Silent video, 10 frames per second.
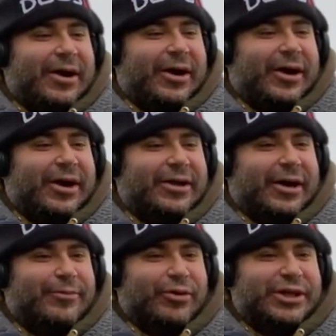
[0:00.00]
I, I, I,
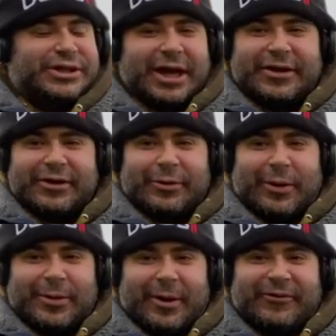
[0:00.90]
appreciate that
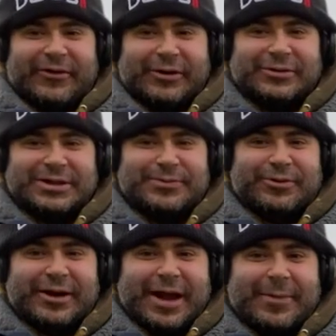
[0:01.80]
one of my fields is
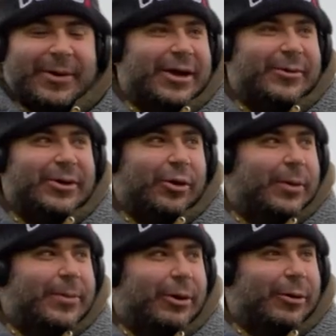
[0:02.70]
pretty epic and we
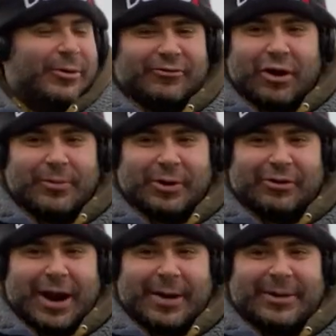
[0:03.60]
normally pull up a Roman
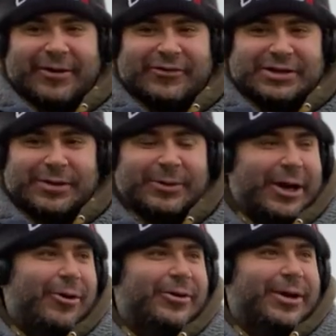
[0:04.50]
or a Hammy every time we
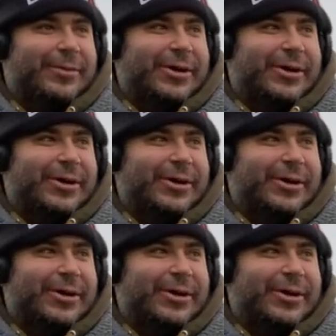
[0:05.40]
go on it.